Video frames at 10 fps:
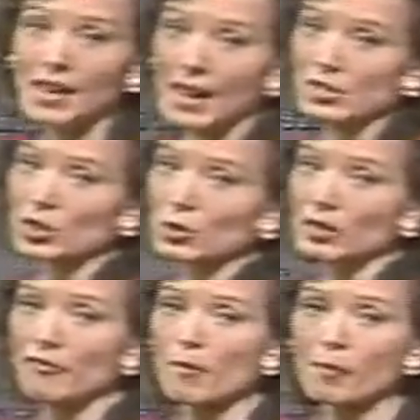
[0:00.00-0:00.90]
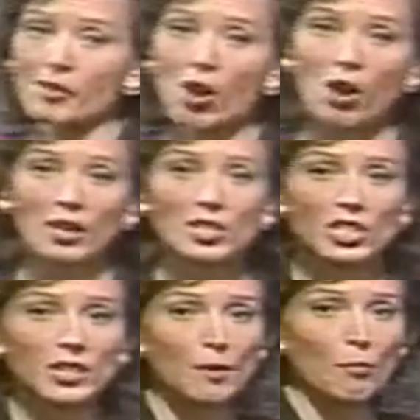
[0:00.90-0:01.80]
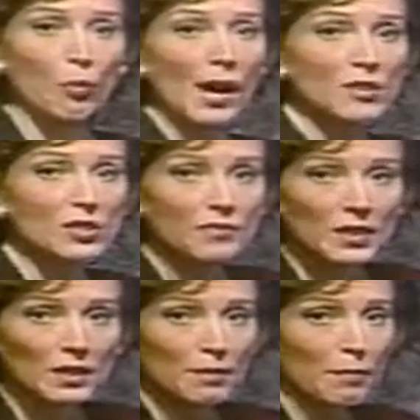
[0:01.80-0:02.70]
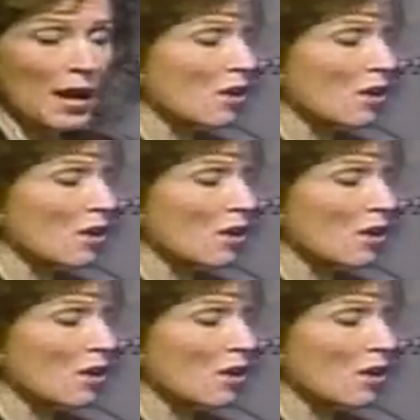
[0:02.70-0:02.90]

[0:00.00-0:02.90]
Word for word: And certainly from around Harlingen and Brownsville and back